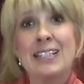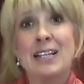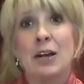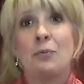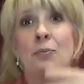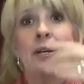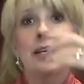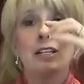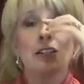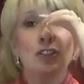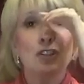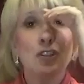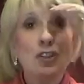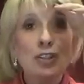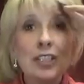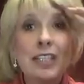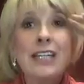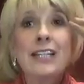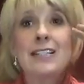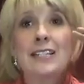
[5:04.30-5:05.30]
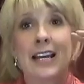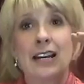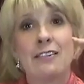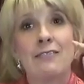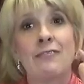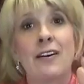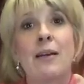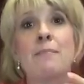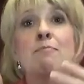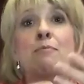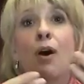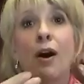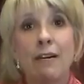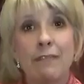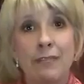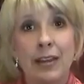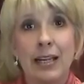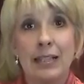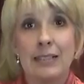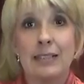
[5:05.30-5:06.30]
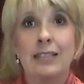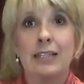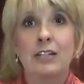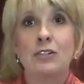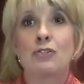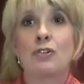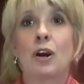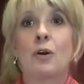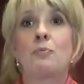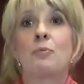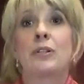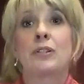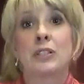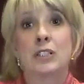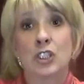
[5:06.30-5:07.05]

So we can usually identify Marfan syndrome with